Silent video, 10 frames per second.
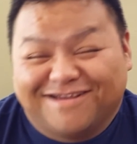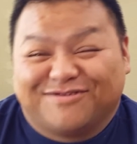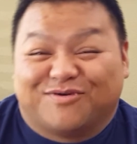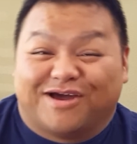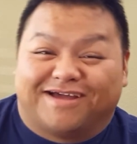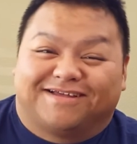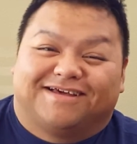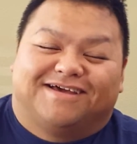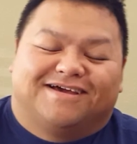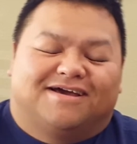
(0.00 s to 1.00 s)
Anyway,
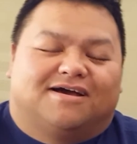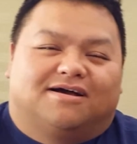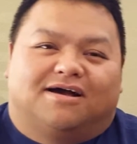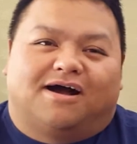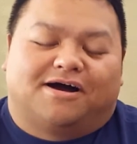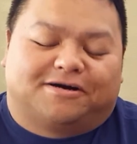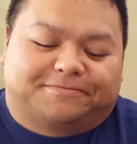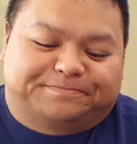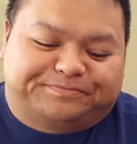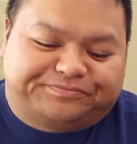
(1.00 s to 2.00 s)

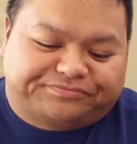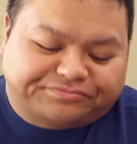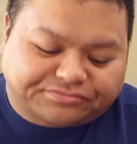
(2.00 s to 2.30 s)
um,